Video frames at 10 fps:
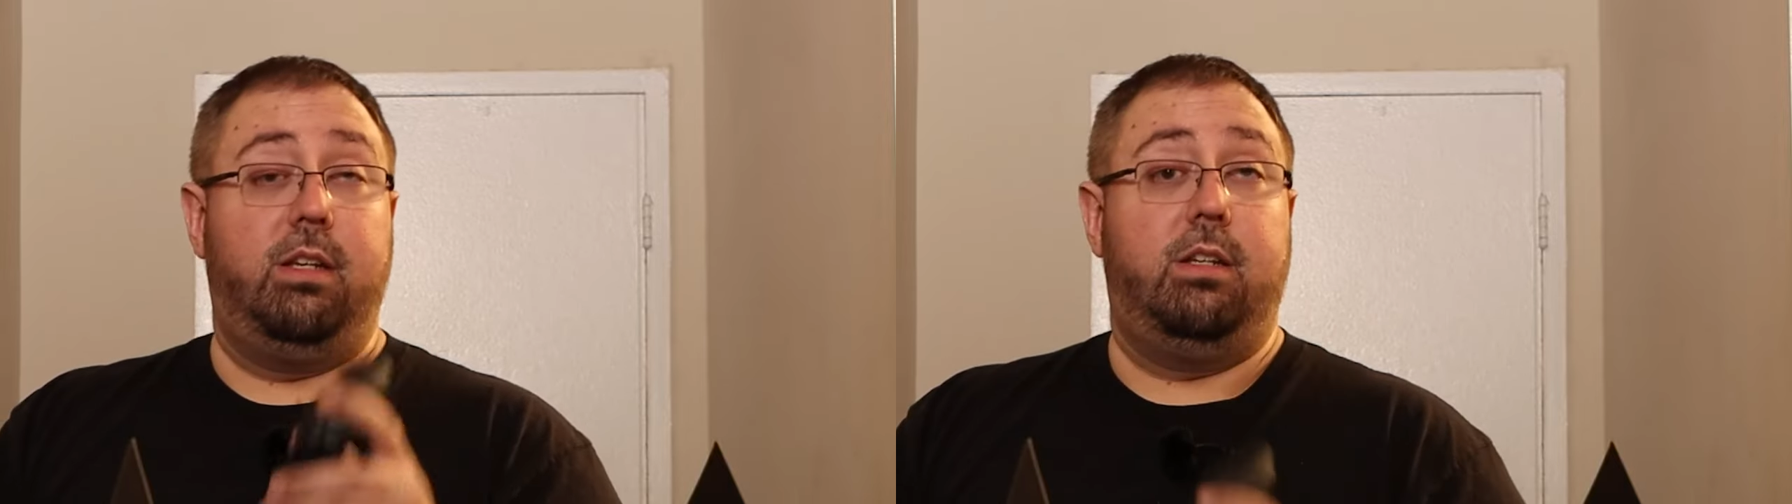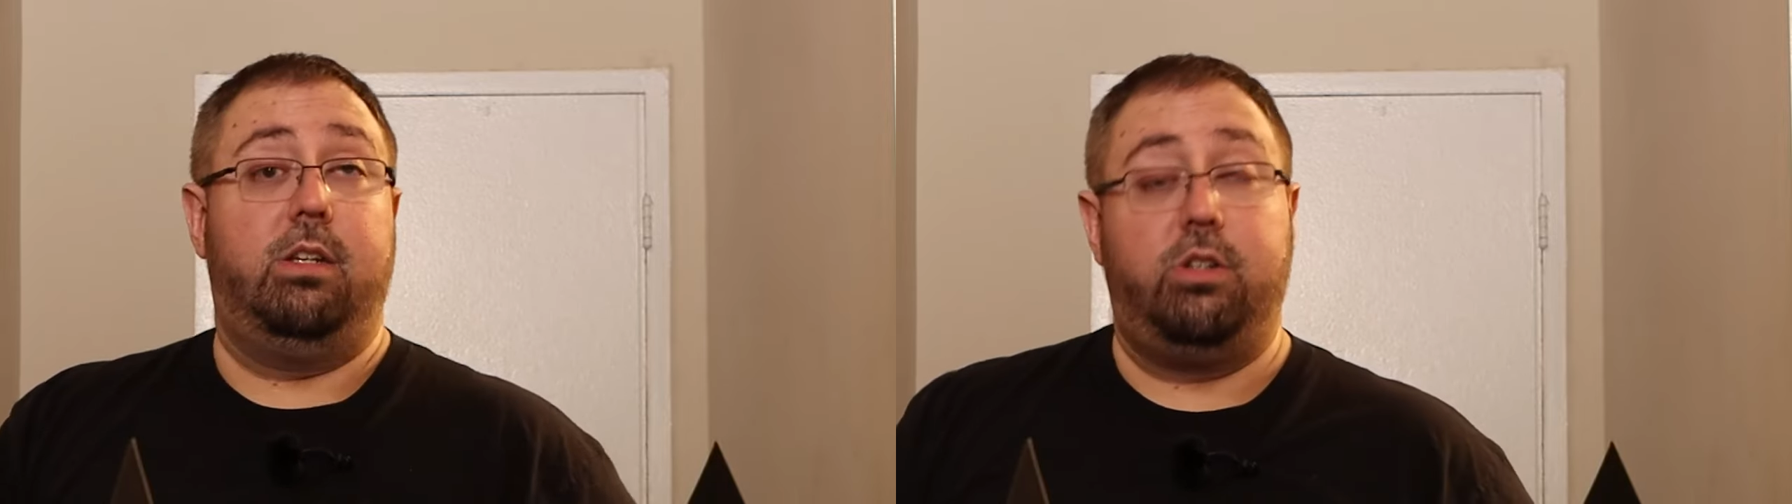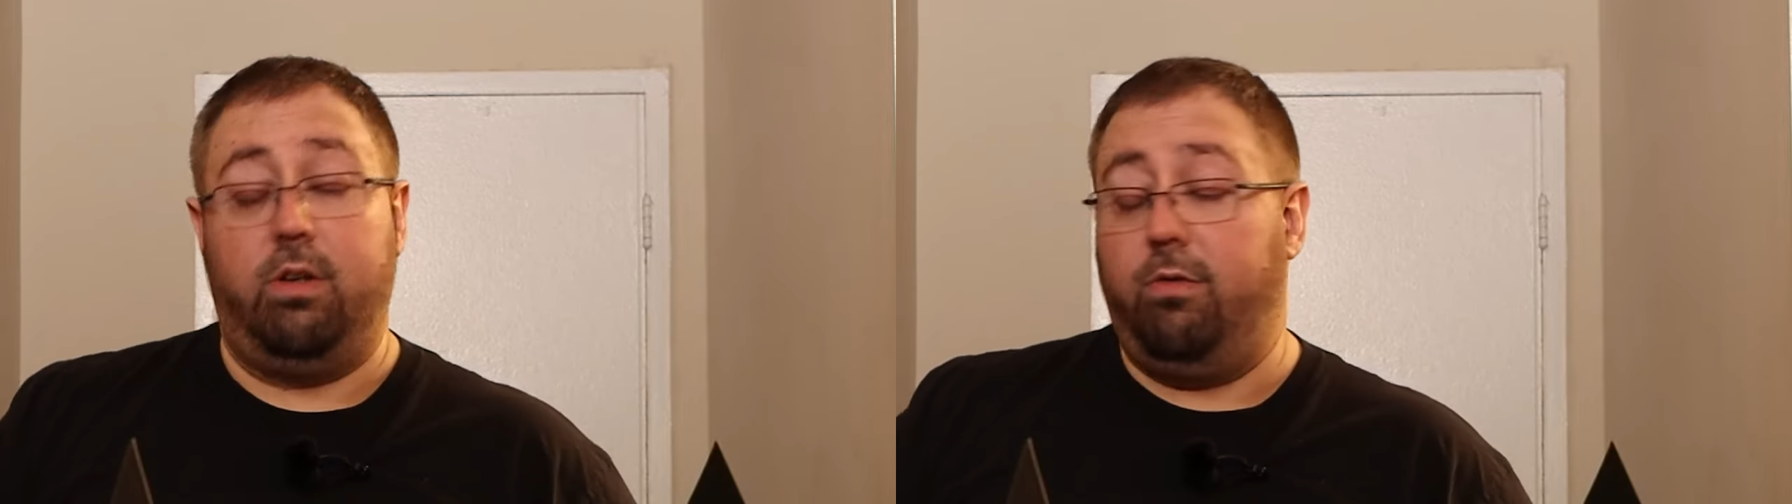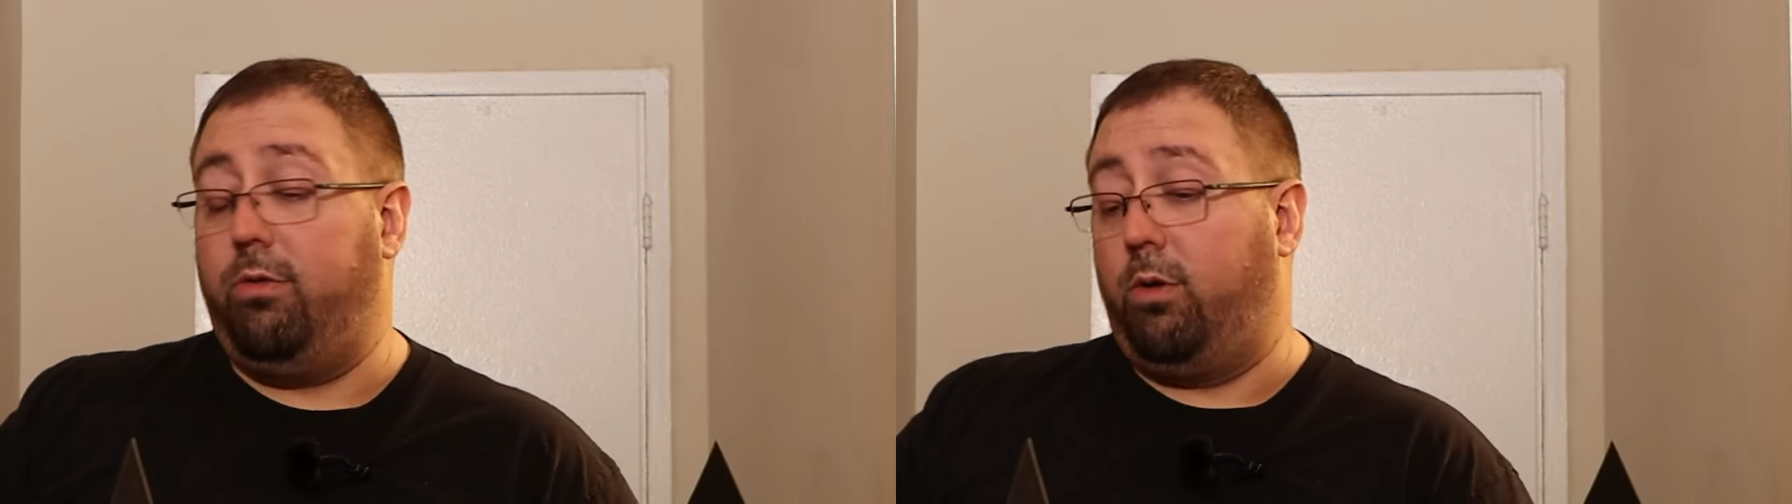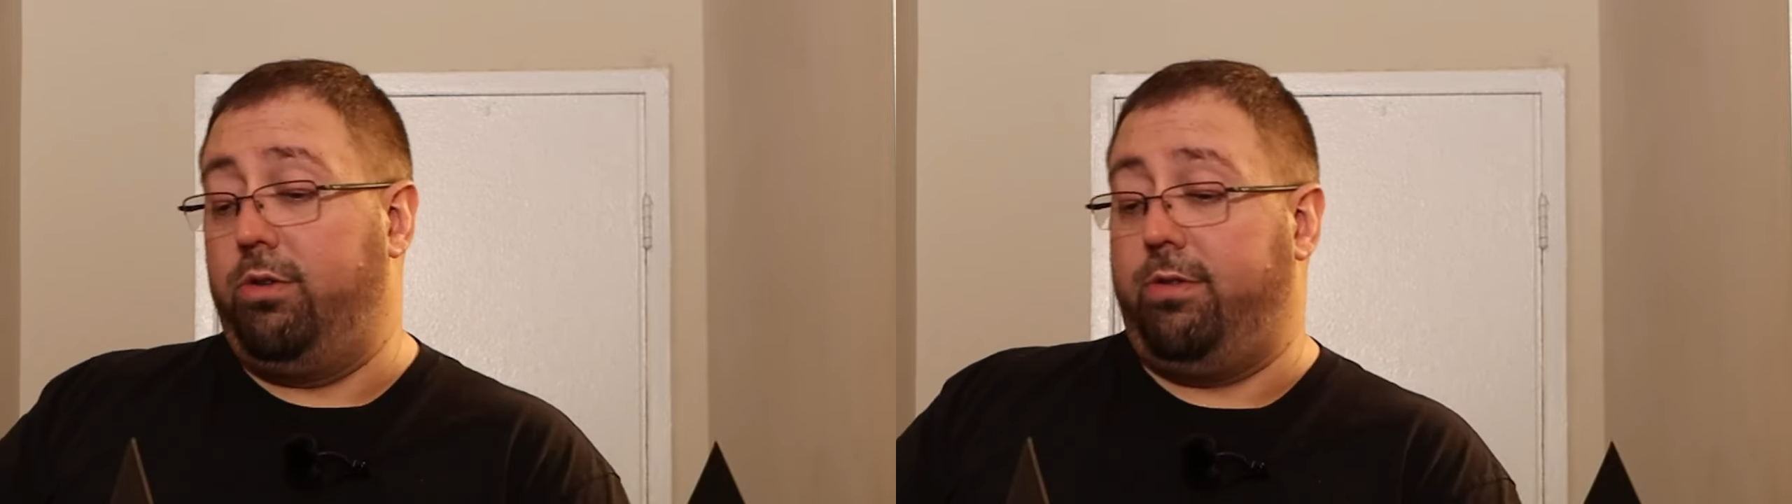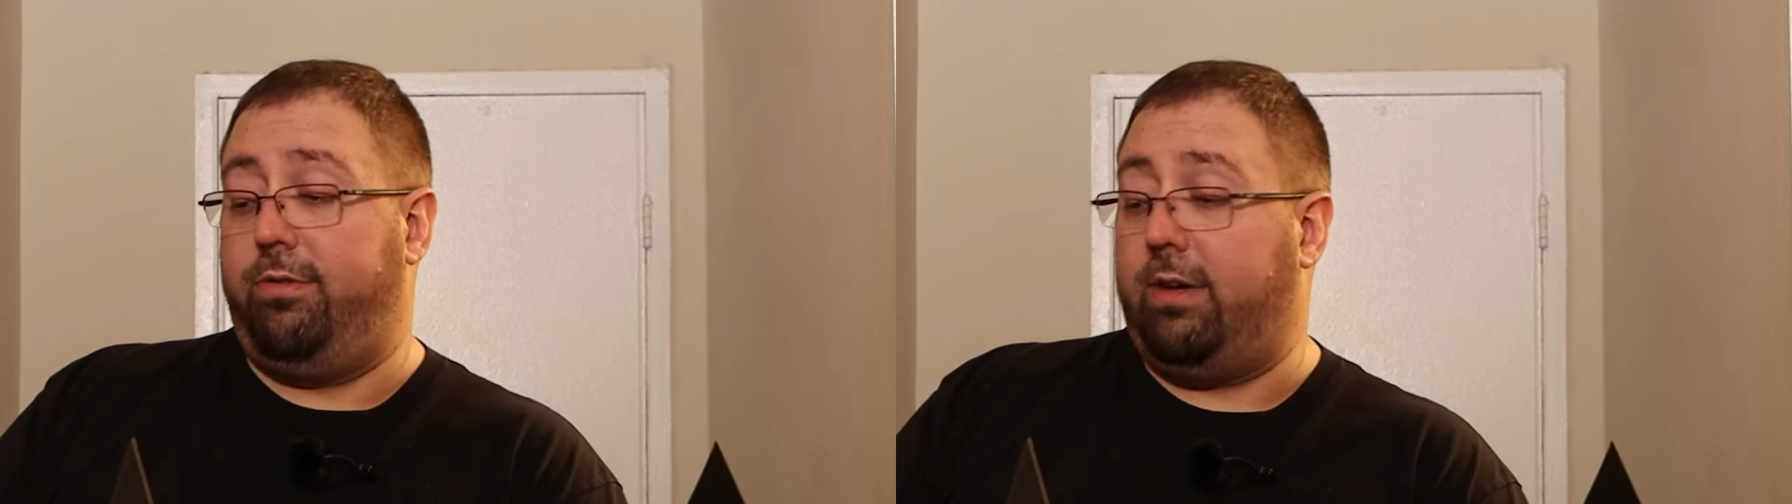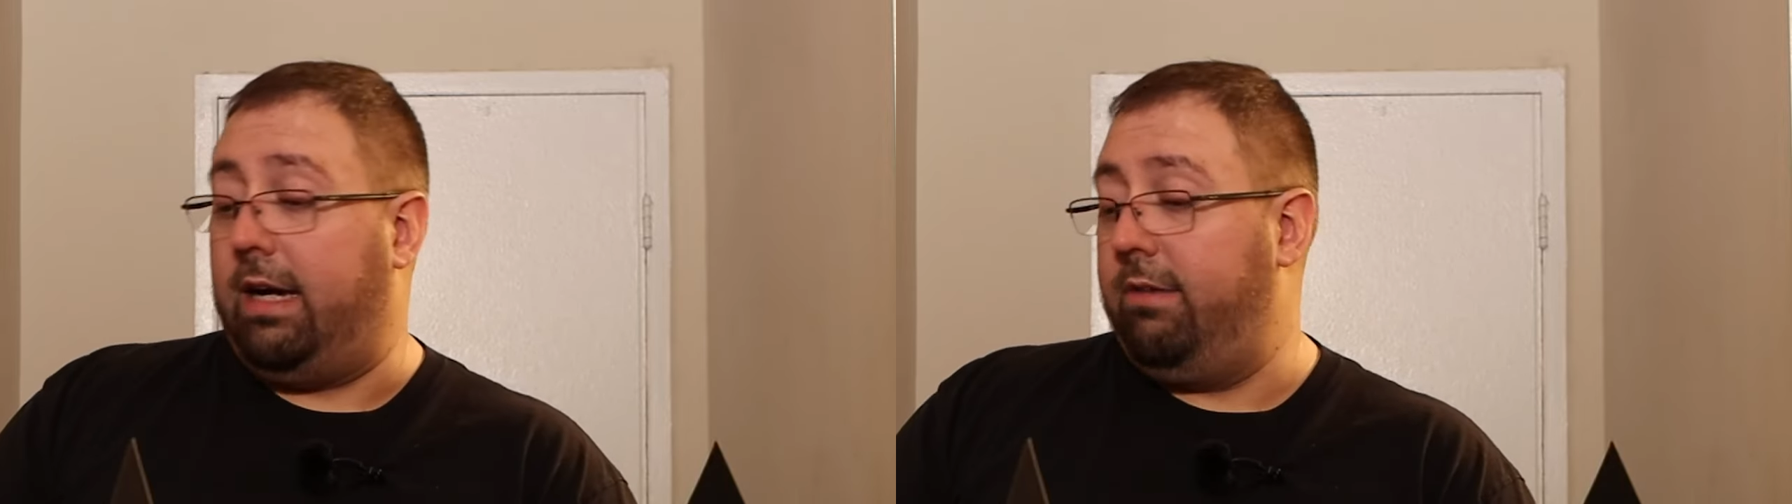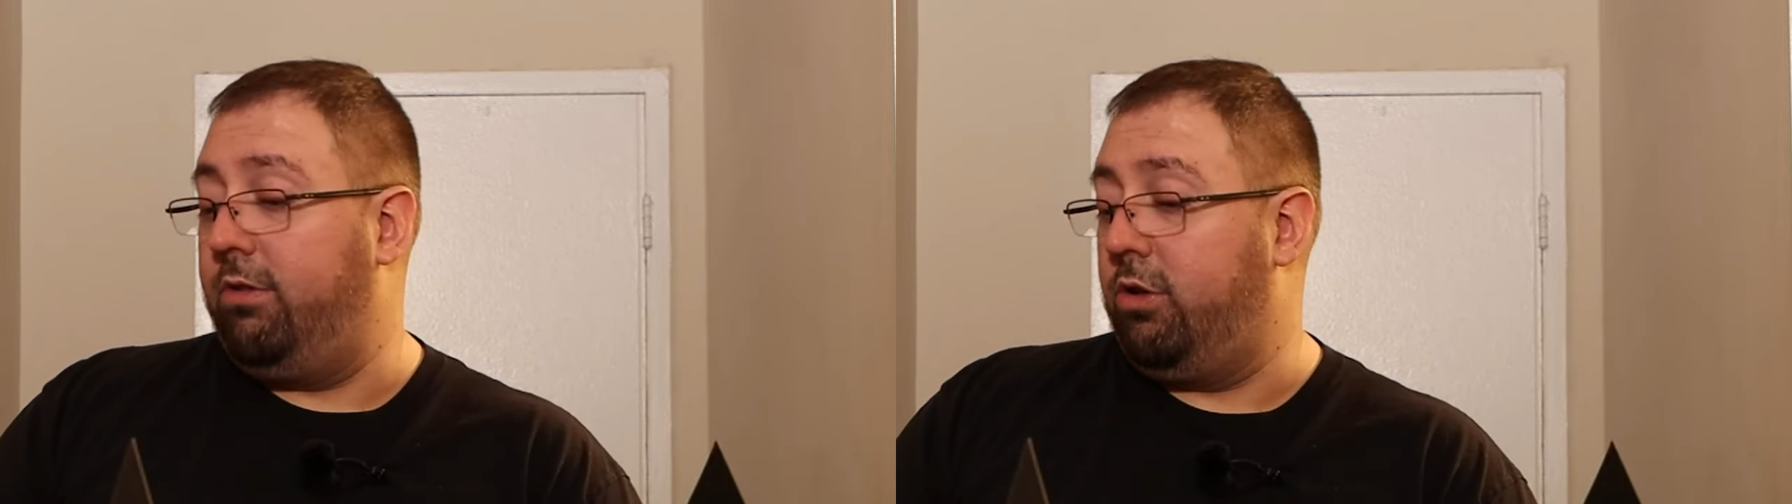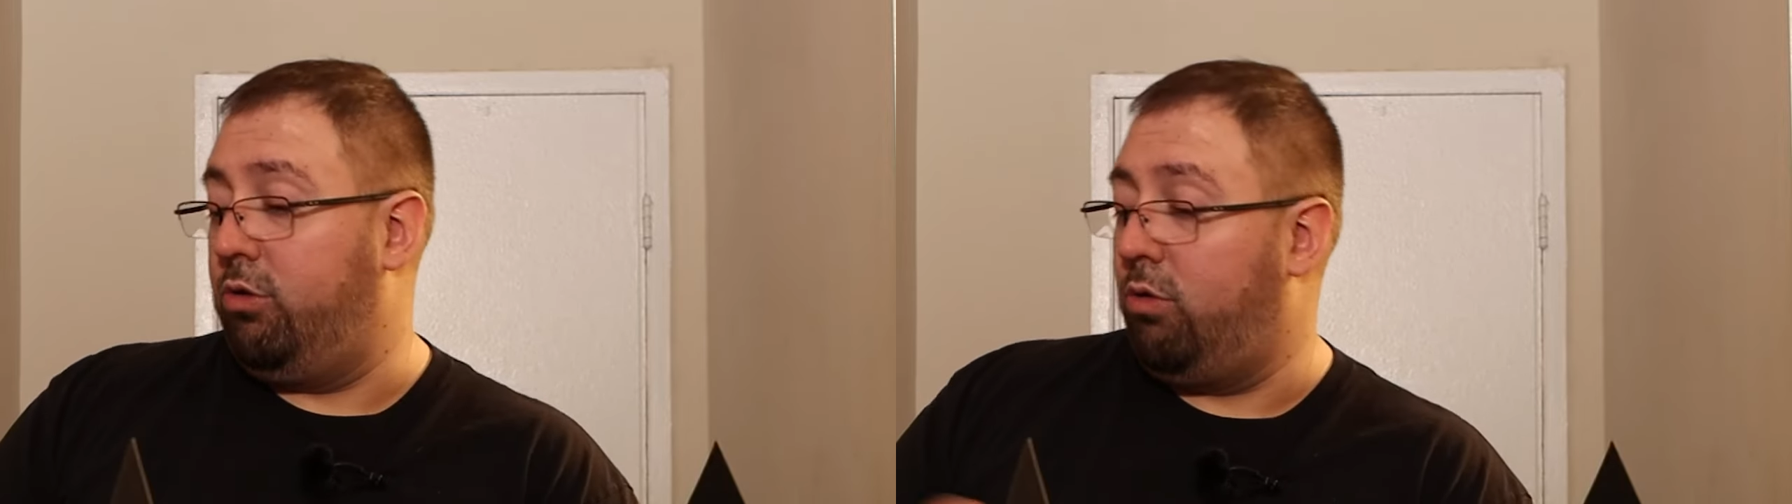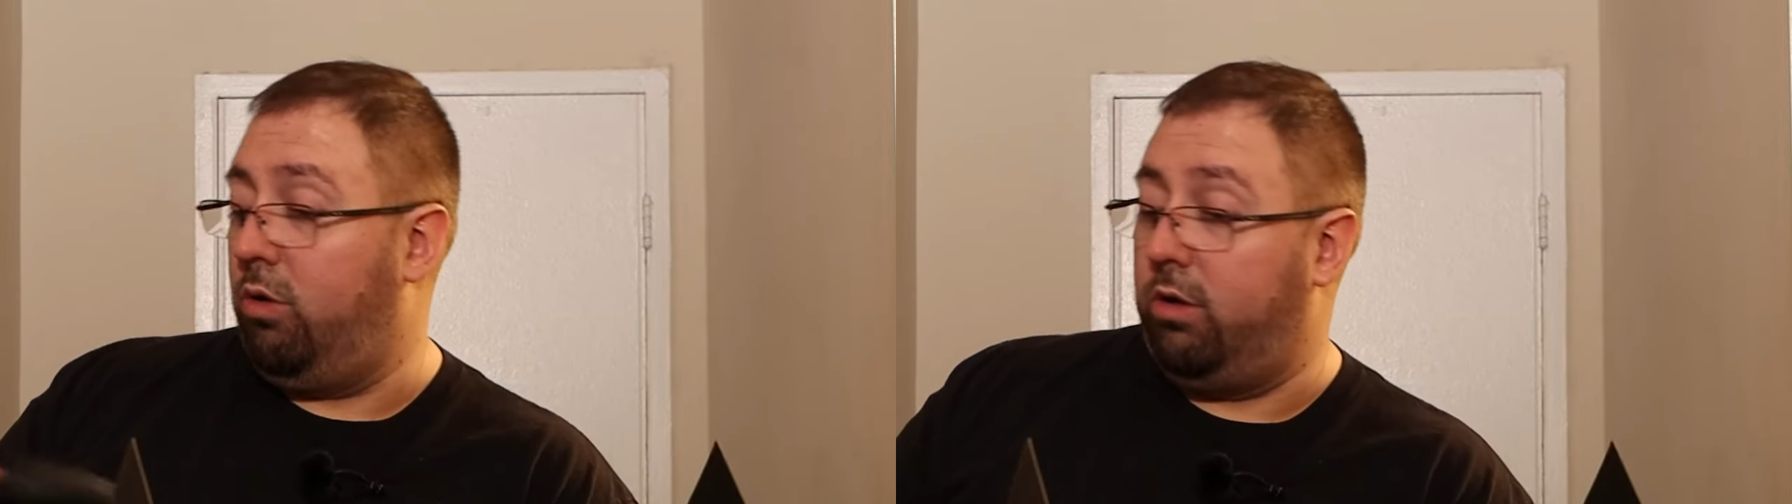edition Forza five
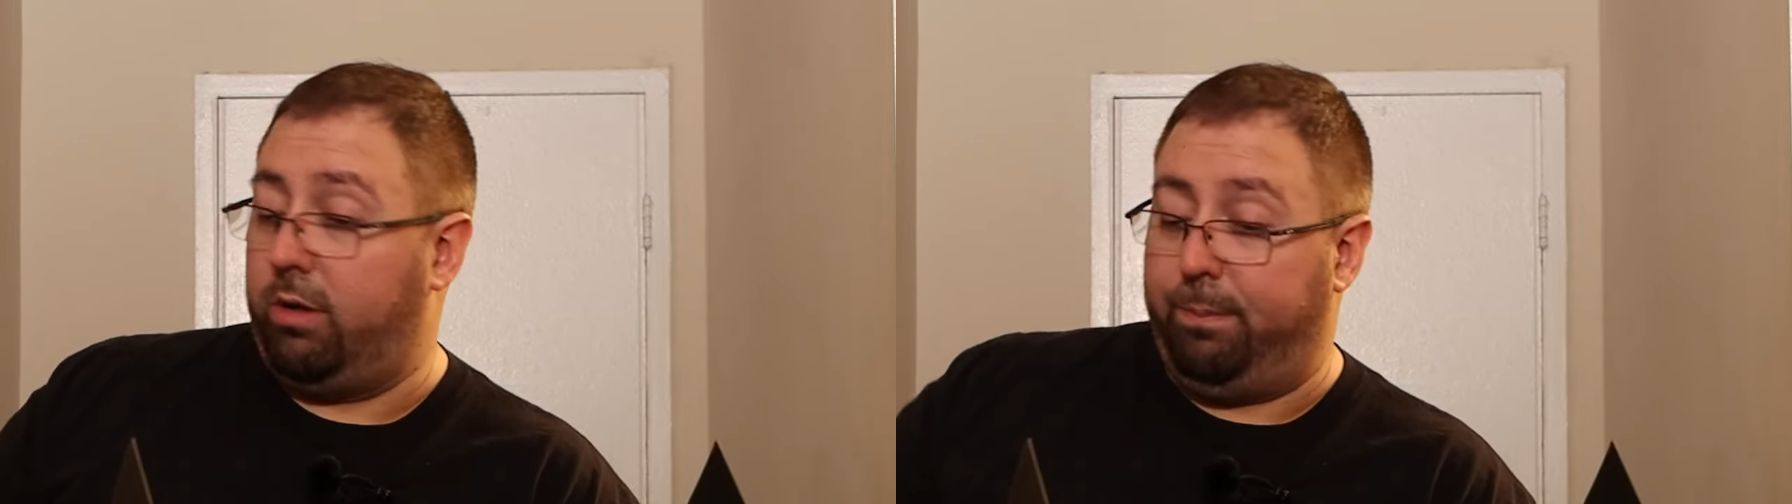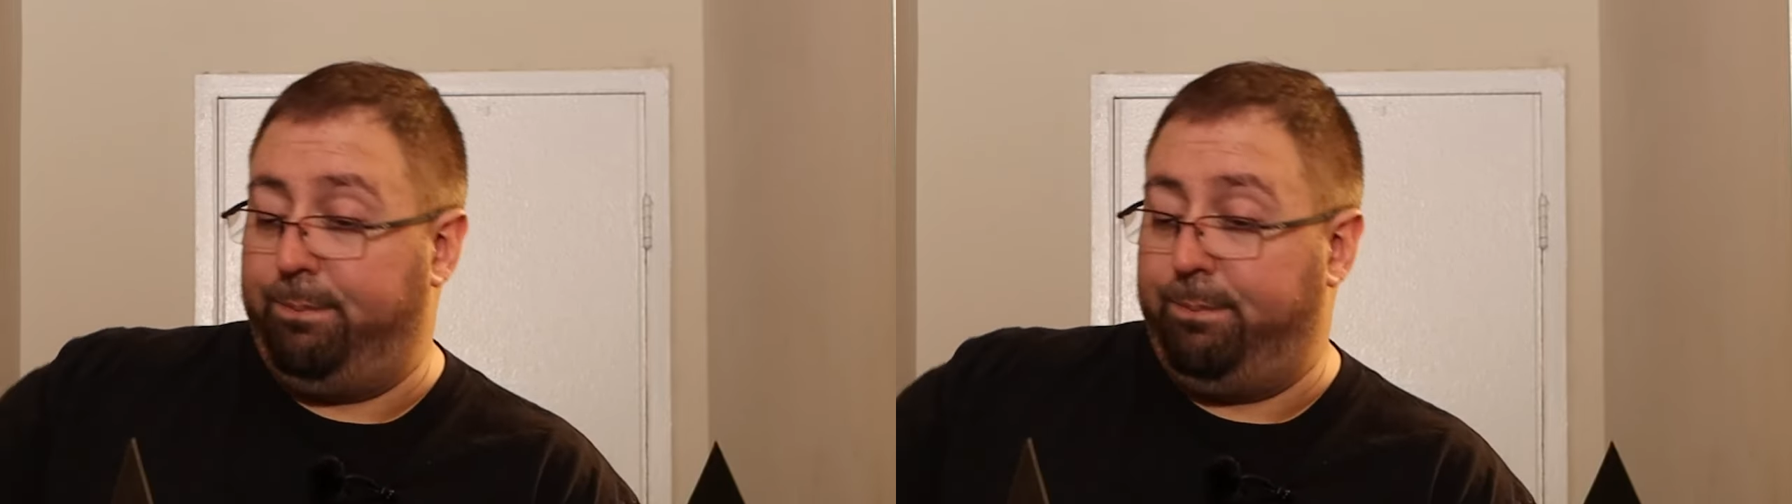controller.